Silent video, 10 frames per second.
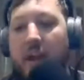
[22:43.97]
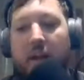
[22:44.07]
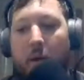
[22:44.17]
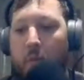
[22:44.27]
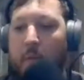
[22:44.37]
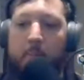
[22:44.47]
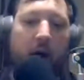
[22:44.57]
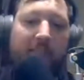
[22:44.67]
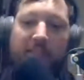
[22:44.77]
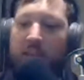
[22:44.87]
I'm not
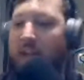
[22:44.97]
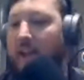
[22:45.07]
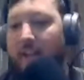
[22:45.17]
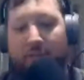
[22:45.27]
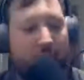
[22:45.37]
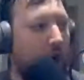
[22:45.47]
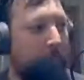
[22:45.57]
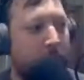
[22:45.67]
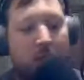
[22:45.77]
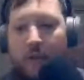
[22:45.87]
saying that we bus
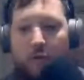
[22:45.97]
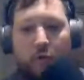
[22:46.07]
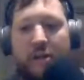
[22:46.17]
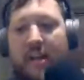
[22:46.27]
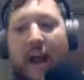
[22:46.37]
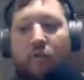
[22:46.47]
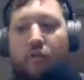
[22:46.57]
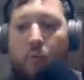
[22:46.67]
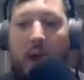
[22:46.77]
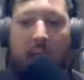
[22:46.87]
kids from
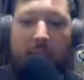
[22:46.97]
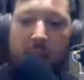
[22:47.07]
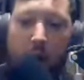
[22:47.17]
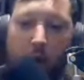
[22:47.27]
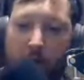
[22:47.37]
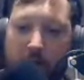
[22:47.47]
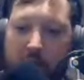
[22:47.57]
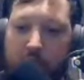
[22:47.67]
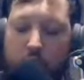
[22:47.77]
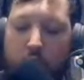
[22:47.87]
3 towns
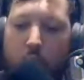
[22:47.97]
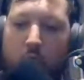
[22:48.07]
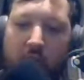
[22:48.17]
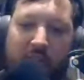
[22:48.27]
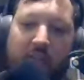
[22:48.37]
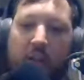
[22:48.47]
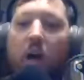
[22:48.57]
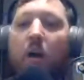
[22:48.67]
away over to this school.